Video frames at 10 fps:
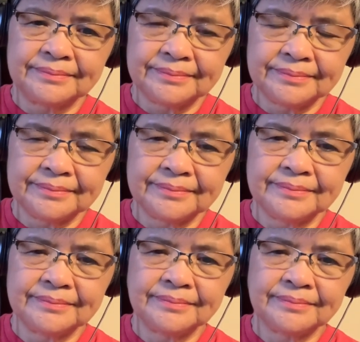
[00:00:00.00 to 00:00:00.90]

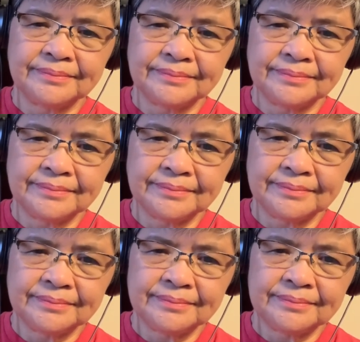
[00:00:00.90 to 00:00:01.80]

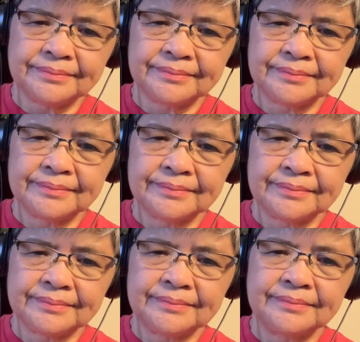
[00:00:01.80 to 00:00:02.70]

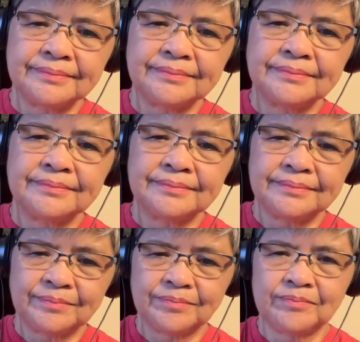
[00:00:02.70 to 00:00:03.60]

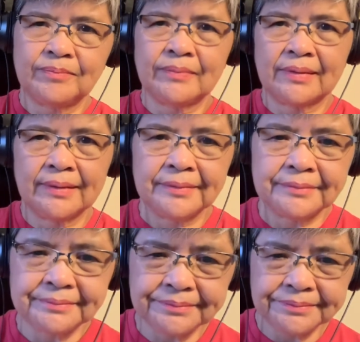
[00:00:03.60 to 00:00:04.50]

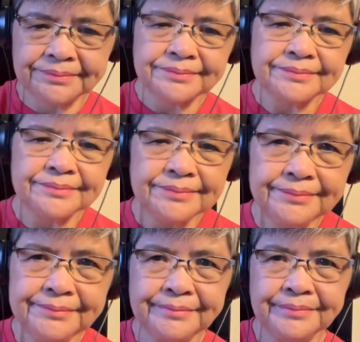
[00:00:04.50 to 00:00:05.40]

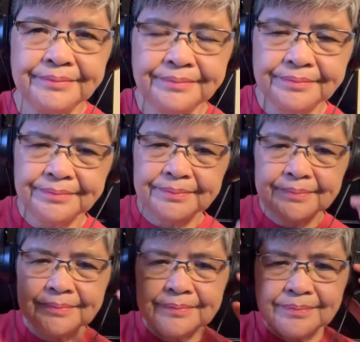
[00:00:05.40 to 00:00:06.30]

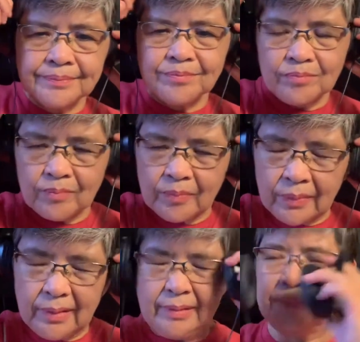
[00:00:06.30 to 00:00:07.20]

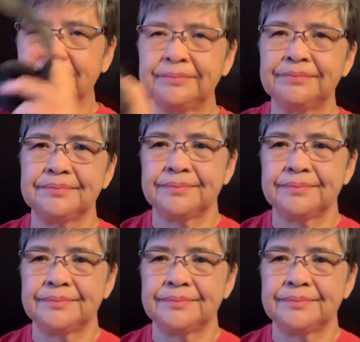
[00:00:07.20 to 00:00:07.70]
[no speech]